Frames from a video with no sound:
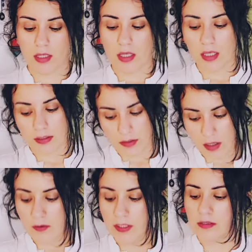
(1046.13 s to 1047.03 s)
It's
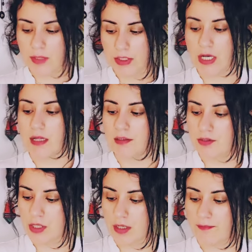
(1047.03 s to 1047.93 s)
going to be
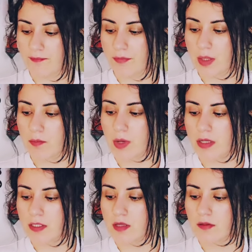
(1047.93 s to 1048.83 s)
challenging,
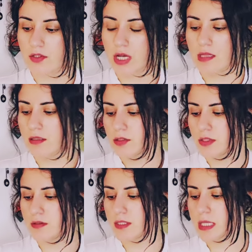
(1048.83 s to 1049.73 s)
but the challenge
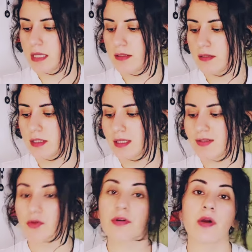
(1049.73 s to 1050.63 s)
in the sense is
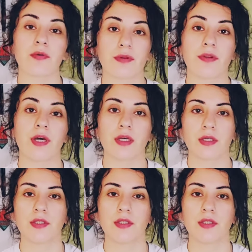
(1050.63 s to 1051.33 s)
growth.